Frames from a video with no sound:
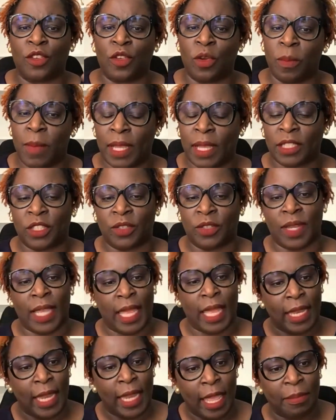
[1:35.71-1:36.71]

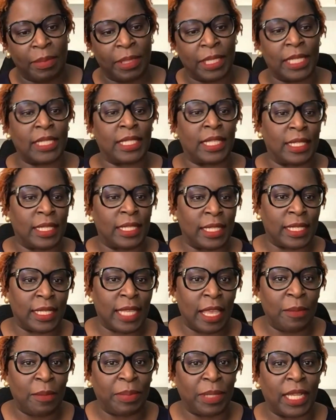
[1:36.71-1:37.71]
measuring enablers and
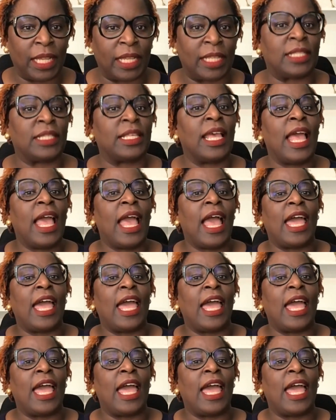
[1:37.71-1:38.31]
disablers